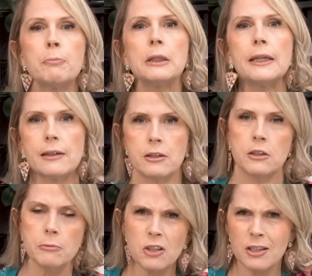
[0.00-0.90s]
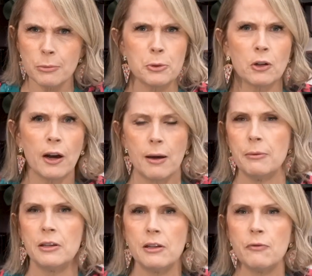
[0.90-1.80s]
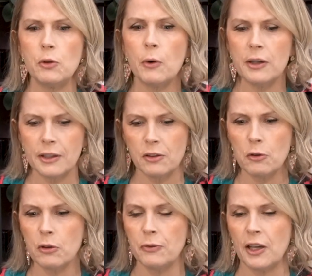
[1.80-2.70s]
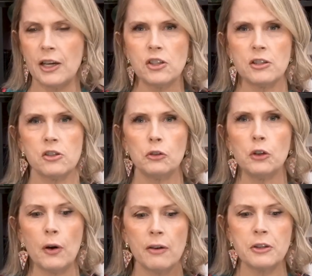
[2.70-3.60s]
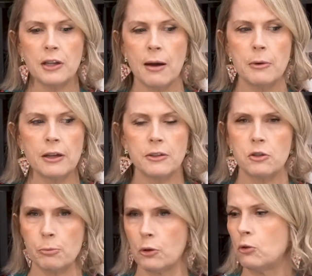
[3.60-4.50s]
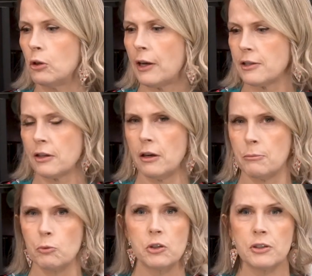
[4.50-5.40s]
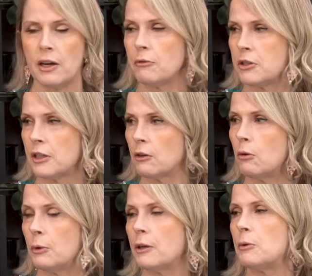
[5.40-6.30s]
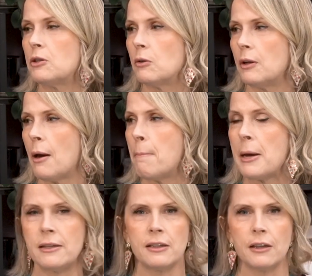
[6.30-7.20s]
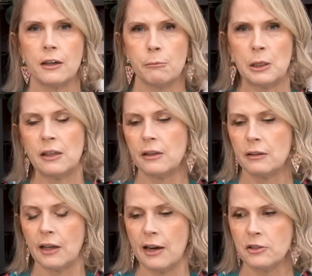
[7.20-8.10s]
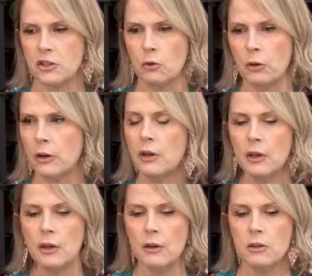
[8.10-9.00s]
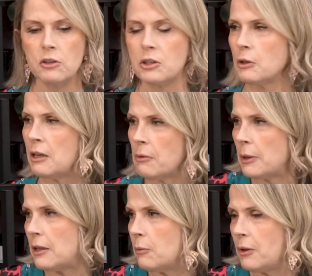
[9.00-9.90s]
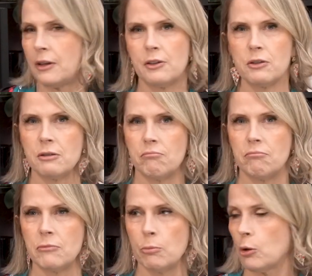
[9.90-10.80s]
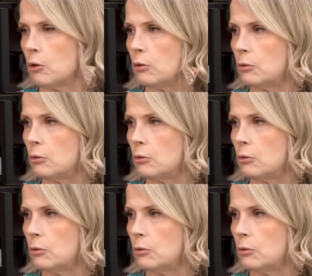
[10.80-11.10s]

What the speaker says: But please just subscribe. And then if you want to get the notifications, you'll know every time a super cool guest comes, which is every single week we do an amazing comedian guest or just anybody that we think is super cool.